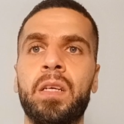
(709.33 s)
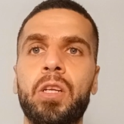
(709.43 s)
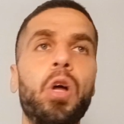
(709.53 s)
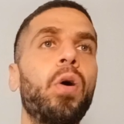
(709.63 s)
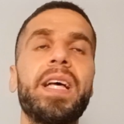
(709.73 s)

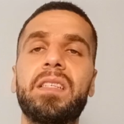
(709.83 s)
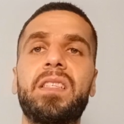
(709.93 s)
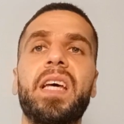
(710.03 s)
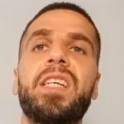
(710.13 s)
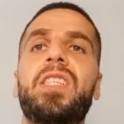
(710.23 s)
no
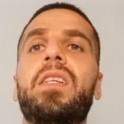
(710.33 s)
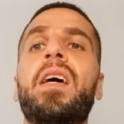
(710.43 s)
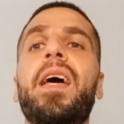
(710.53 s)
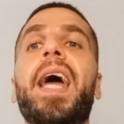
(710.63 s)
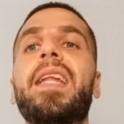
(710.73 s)
hesitation
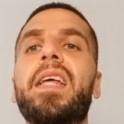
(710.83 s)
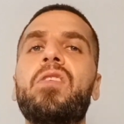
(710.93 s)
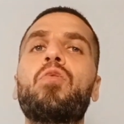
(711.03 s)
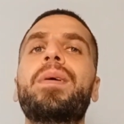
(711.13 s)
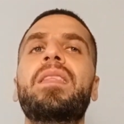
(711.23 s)
and then
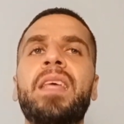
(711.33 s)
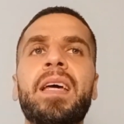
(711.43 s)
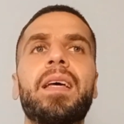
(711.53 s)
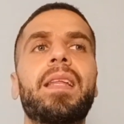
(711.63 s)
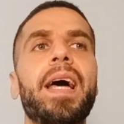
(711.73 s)
you'll be
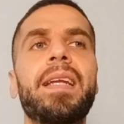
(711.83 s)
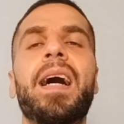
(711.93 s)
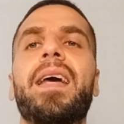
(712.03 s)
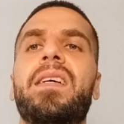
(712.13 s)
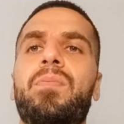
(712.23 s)
thinking like
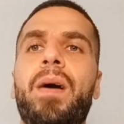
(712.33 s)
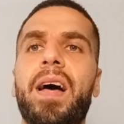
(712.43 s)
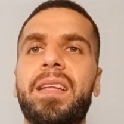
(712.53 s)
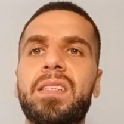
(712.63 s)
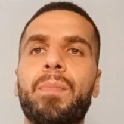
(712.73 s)
nah that's
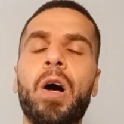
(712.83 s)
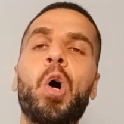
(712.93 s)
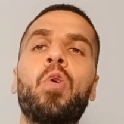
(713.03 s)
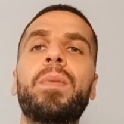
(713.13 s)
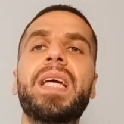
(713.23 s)
my that's my
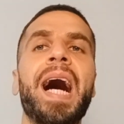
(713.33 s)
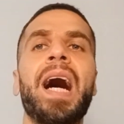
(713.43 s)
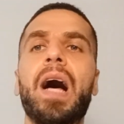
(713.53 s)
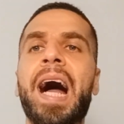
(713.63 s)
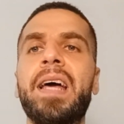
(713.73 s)
homie
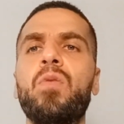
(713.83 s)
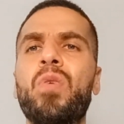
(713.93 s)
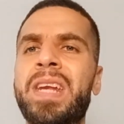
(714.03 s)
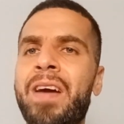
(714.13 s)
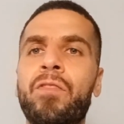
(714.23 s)
I, I he
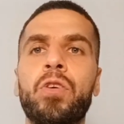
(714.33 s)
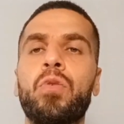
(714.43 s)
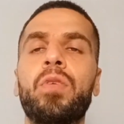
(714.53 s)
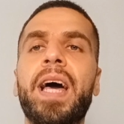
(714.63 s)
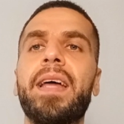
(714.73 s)
would never
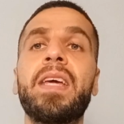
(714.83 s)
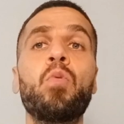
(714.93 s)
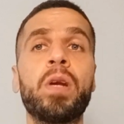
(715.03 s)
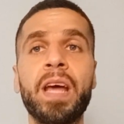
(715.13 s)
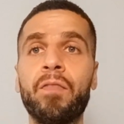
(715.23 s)
do that he
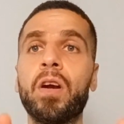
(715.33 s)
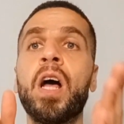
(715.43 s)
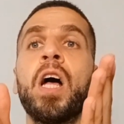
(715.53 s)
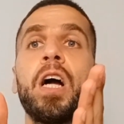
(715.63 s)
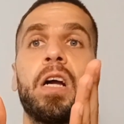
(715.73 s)
would never
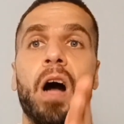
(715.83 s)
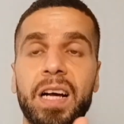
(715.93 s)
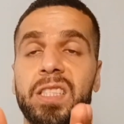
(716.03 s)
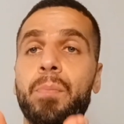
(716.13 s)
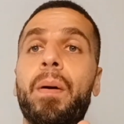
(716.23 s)

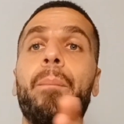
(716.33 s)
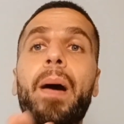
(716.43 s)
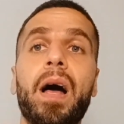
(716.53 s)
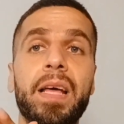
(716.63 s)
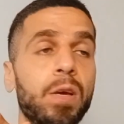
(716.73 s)
gossip
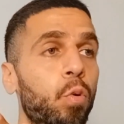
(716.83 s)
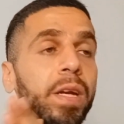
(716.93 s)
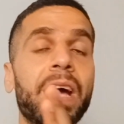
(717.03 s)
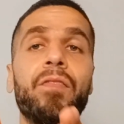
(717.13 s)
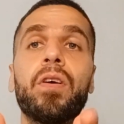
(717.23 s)
up he would
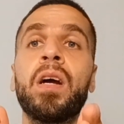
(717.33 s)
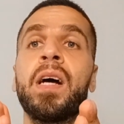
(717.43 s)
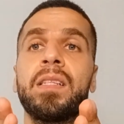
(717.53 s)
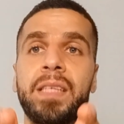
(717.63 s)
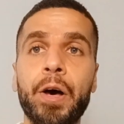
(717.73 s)
never
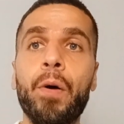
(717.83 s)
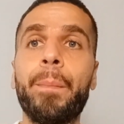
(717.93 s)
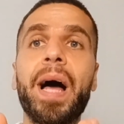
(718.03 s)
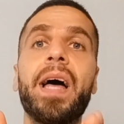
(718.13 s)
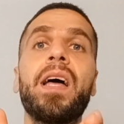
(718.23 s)
tell
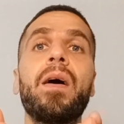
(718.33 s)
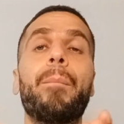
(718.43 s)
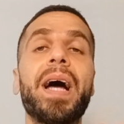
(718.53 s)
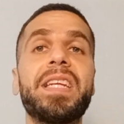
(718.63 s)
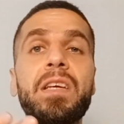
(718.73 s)
my
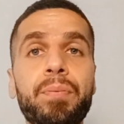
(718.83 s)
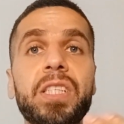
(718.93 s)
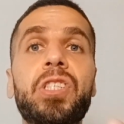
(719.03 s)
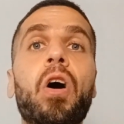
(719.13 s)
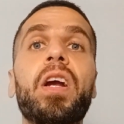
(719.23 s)
my
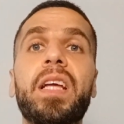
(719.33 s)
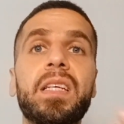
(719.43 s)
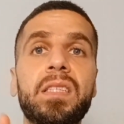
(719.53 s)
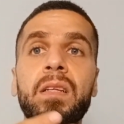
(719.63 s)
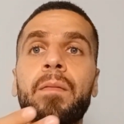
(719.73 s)
deepest
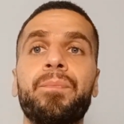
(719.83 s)
darkest